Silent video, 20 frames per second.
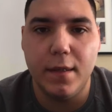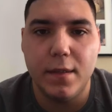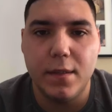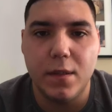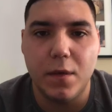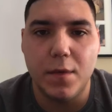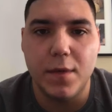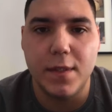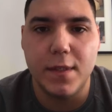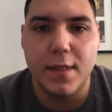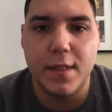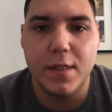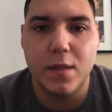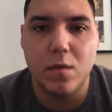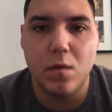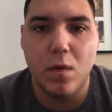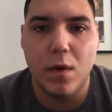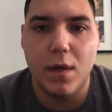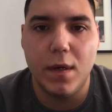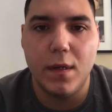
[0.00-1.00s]
so is this
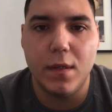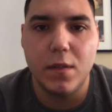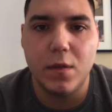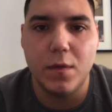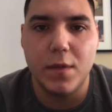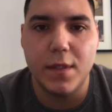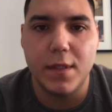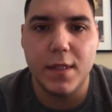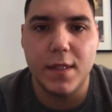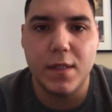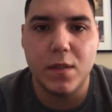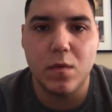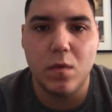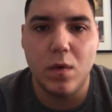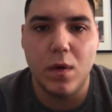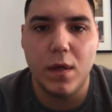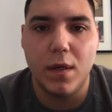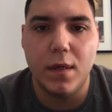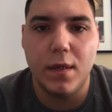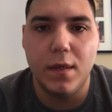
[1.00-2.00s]
one, so is this
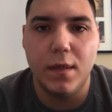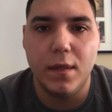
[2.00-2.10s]
one,